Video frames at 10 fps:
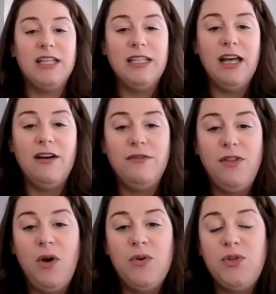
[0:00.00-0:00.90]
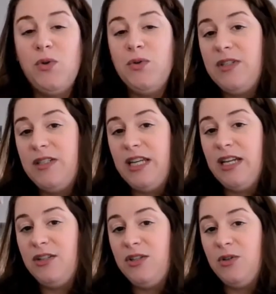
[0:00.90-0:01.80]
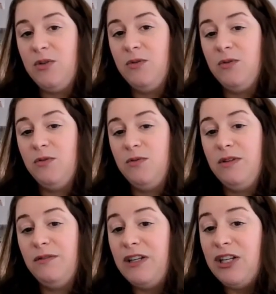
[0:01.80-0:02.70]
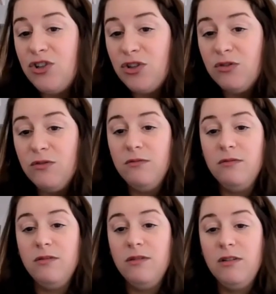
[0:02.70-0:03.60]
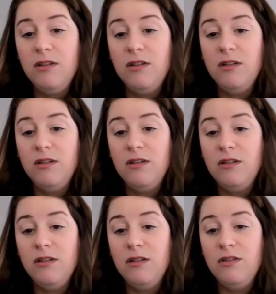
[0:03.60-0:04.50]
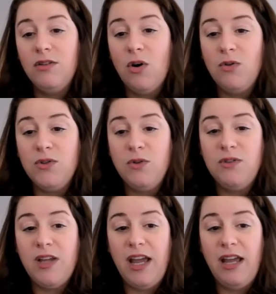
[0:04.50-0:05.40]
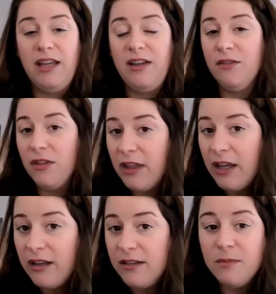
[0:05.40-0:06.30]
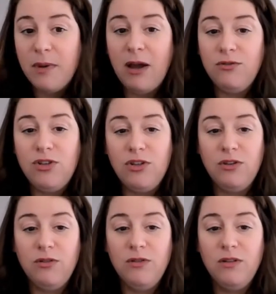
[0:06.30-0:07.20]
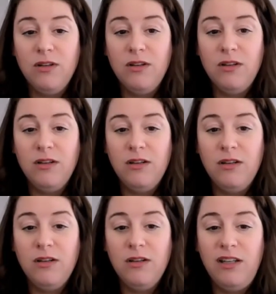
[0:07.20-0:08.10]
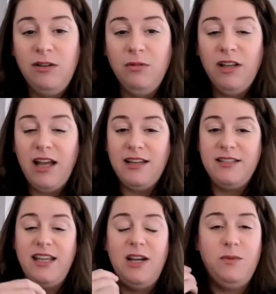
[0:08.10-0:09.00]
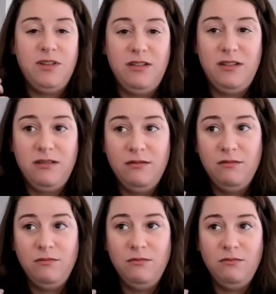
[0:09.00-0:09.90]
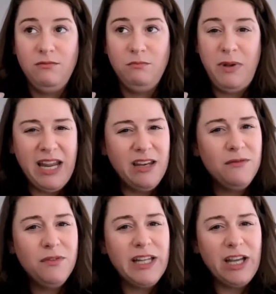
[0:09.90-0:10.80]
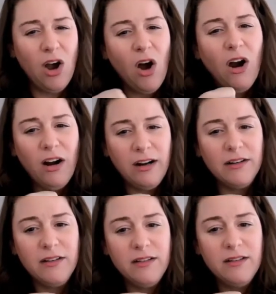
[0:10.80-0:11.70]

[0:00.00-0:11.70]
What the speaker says: to love those who seek to defeat you, those who say evil things about you. He realized that it was painfully hard,